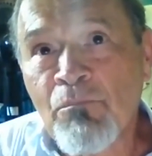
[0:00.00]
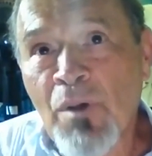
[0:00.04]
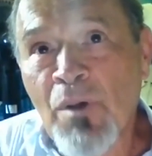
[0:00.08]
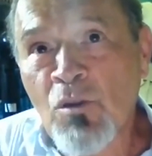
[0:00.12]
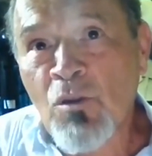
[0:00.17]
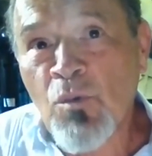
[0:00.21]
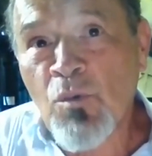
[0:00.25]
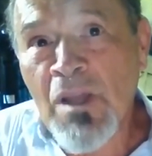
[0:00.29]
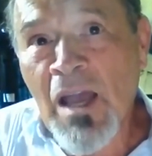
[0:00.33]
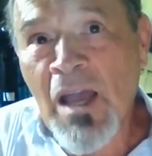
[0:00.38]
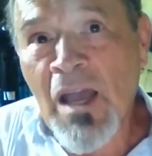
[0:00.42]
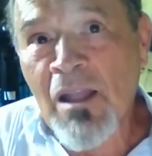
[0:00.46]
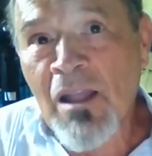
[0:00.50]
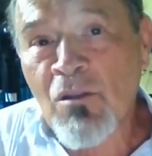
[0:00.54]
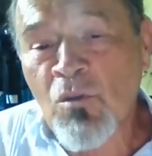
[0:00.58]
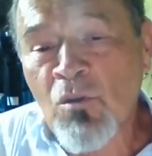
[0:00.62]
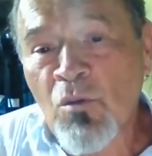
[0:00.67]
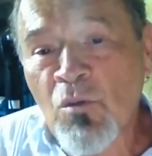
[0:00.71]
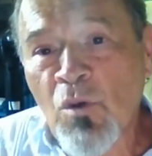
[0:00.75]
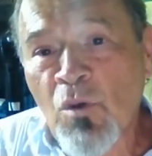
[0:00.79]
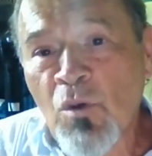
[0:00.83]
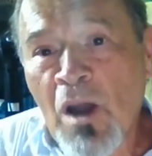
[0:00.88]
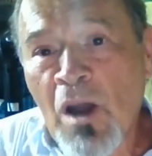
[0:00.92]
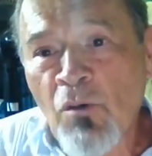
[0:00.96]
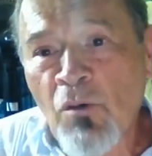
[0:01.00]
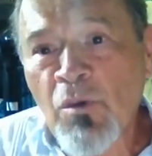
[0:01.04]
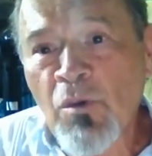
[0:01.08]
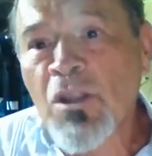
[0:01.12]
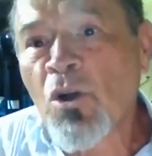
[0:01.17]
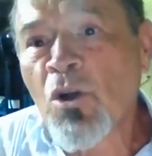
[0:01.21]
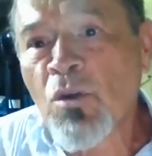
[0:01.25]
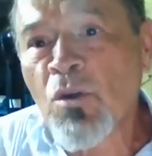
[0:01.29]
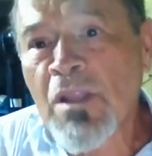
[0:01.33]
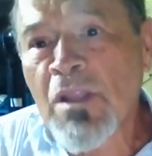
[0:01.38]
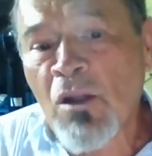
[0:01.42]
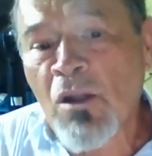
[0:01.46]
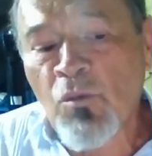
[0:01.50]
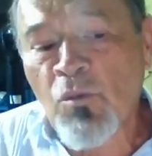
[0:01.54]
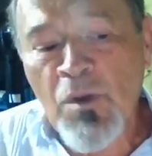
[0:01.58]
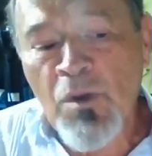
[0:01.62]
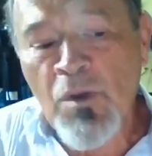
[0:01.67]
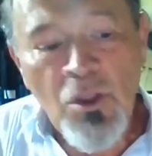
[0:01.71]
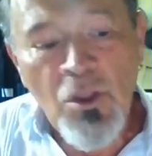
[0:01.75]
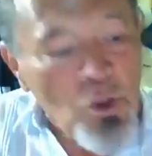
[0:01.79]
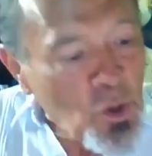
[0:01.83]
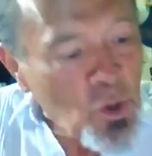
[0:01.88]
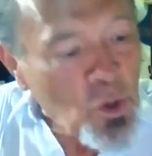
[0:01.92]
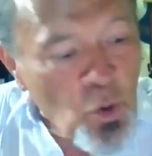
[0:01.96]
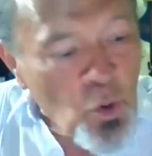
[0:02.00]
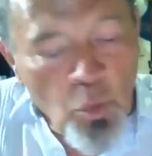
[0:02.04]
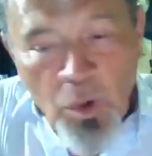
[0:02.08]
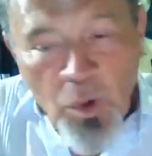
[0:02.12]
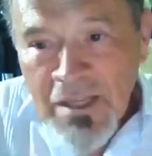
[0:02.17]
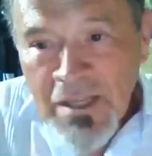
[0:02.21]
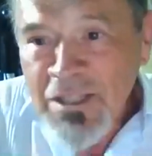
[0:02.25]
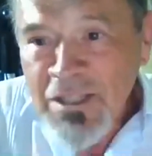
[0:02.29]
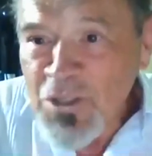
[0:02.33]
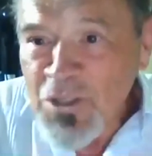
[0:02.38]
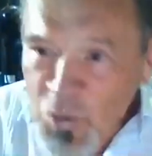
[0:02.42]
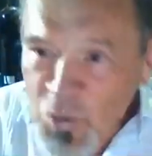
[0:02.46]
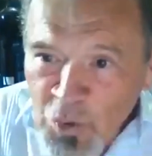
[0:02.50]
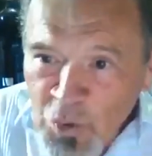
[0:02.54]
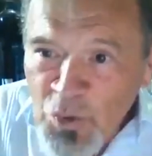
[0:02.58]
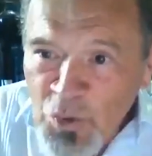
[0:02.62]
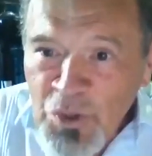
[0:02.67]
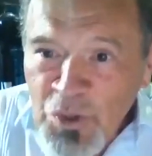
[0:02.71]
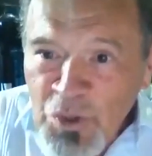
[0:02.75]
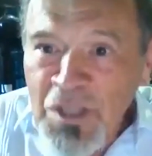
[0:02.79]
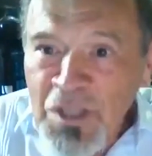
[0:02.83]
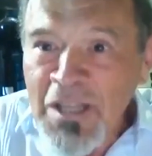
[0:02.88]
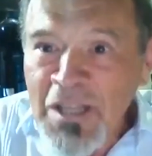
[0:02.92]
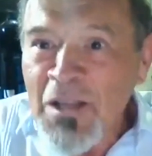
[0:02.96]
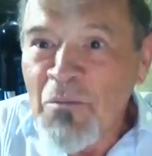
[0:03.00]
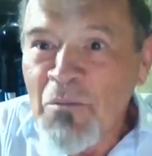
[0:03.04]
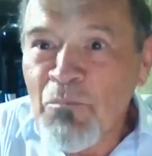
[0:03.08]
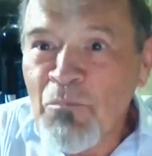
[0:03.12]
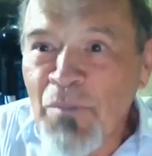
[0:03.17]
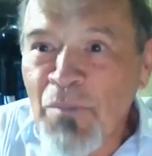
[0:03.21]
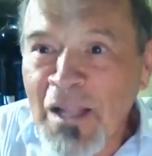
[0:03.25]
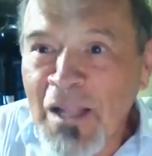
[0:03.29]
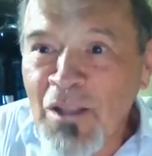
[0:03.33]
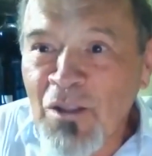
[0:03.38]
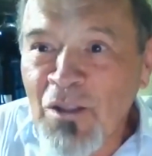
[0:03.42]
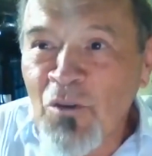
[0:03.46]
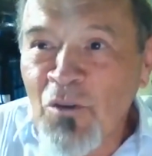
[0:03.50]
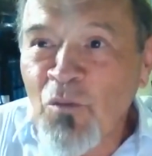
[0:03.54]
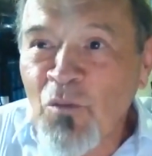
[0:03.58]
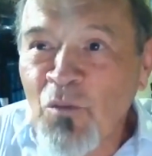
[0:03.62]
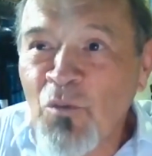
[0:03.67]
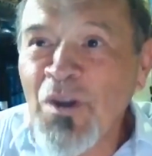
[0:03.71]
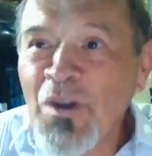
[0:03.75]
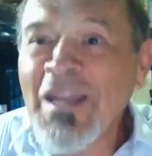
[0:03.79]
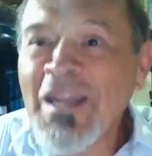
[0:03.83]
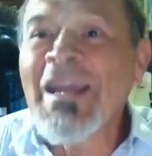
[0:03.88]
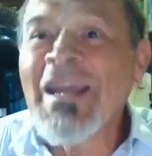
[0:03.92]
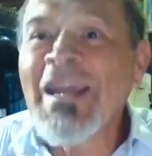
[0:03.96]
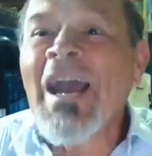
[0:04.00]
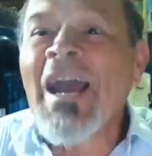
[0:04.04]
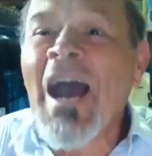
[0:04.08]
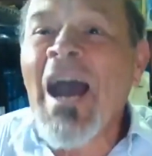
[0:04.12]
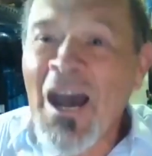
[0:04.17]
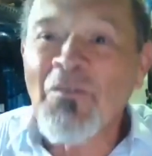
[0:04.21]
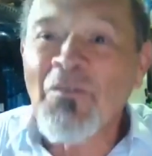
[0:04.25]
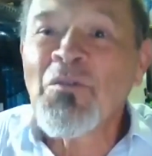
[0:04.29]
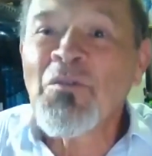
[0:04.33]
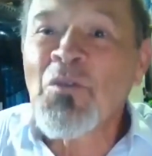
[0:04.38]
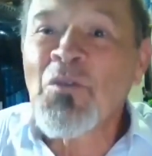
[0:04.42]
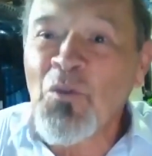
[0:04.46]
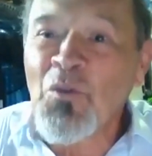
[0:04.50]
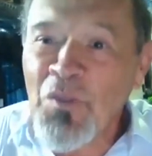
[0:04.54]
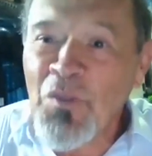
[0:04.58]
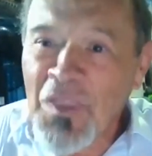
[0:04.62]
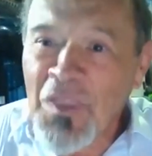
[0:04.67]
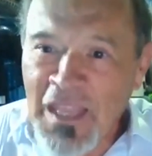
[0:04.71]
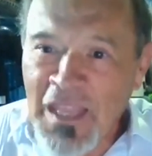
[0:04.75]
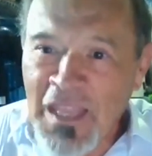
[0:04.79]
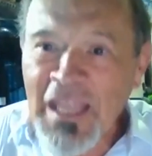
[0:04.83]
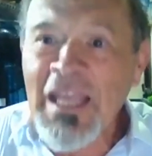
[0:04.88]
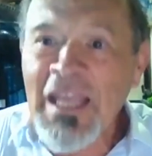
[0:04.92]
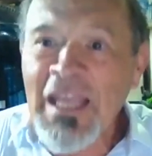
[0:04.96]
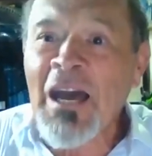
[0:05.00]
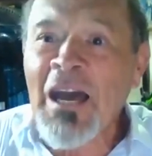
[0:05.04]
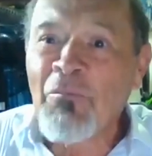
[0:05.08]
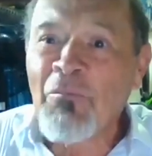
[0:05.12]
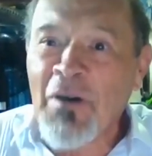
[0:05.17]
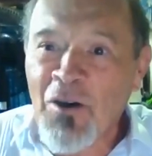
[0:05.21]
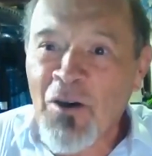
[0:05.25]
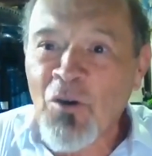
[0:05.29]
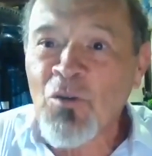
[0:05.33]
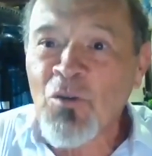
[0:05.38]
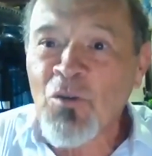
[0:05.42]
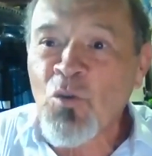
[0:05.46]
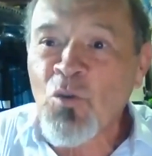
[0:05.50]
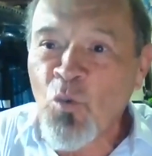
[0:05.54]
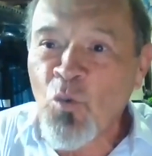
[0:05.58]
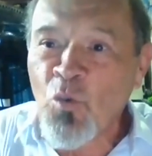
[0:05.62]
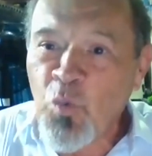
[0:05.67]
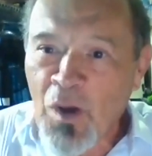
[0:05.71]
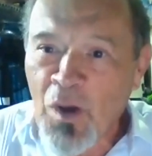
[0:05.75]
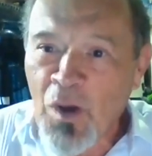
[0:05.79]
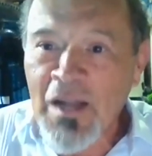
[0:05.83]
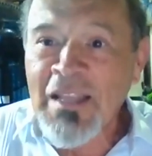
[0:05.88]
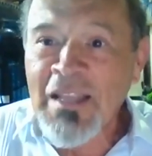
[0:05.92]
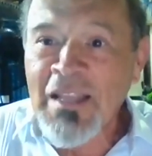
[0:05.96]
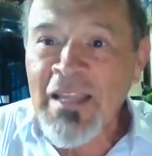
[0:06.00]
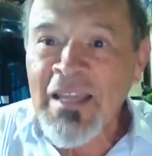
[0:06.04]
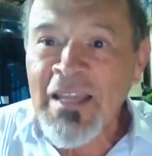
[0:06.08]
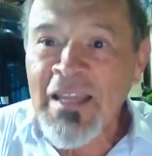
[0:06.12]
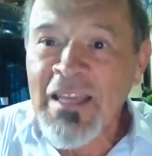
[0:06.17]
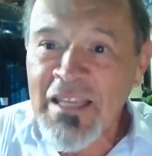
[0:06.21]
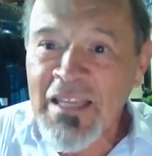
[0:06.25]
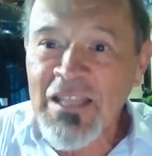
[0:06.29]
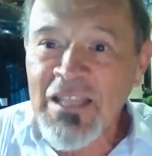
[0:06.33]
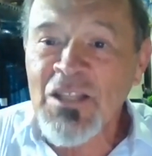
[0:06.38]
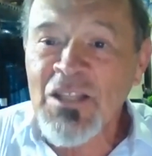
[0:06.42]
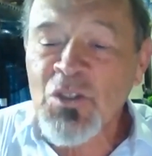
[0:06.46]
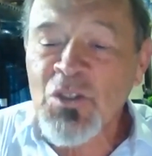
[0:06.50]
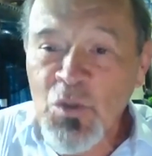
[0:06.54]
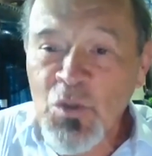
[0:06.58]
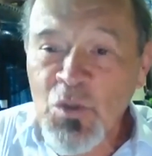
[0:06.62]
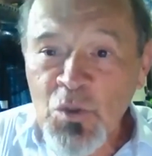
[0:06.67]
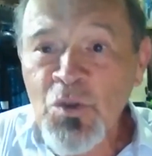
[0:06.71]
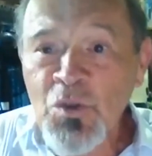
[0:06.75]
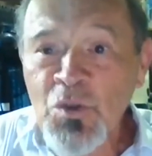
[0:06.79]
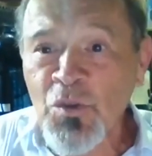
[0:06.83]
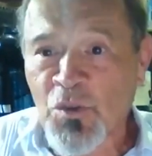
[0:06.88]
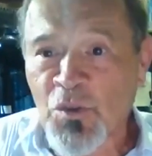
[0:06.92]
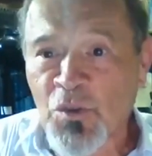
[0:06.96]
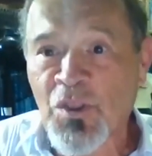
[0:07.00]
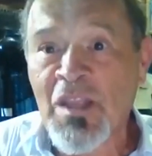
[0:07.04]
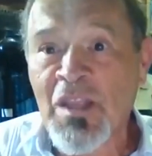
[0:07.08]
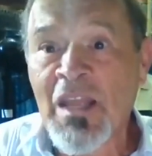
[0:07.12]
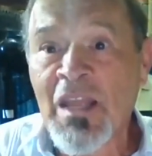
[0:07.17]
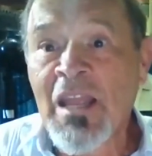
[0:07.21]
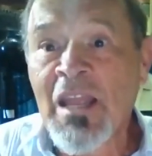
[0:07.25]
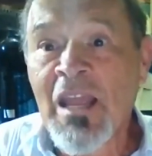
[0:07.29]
we know that we don't know what is truth, but we have to think about what is truth.